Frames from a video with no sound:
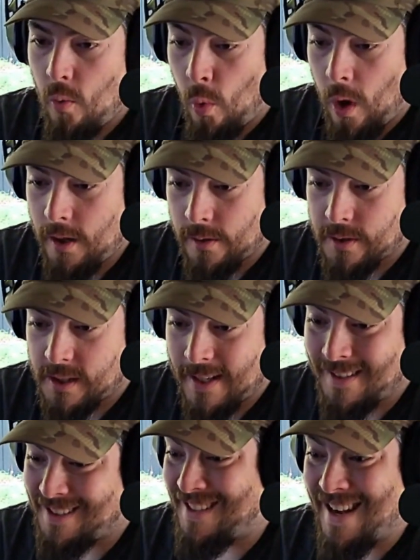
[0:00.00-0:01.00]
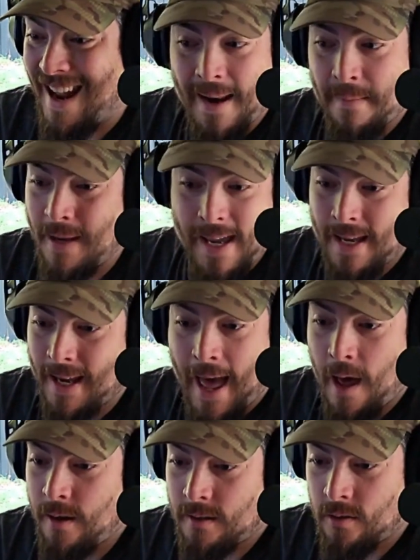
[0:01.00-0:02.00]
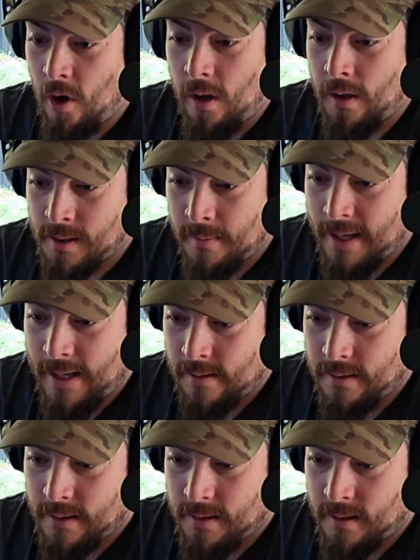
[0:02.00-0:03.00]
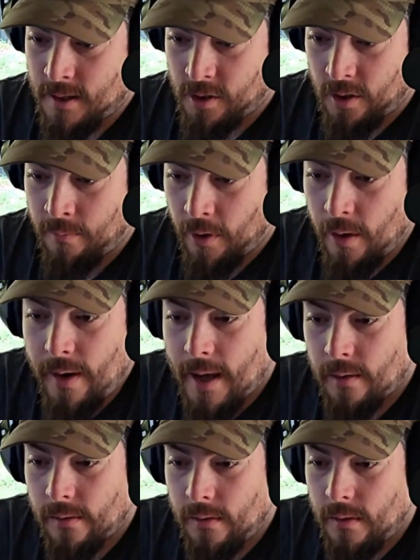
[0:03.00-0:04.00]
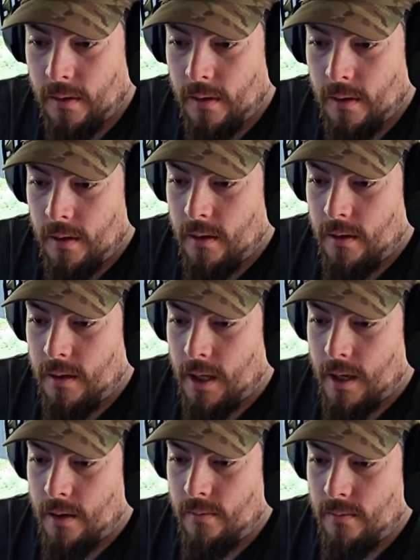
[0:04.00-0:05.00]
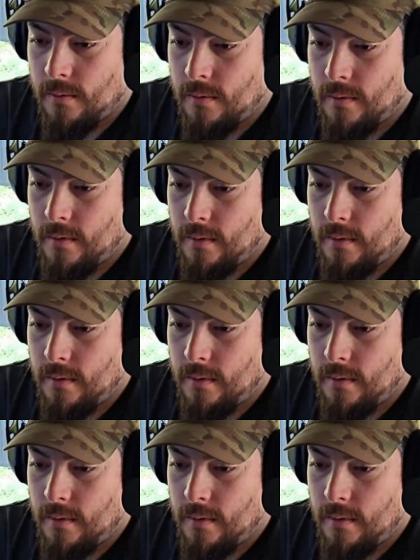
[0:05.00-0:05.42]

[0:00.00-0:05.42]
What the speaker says: One of those things not being how to call somebody else a certain pronoun, you know?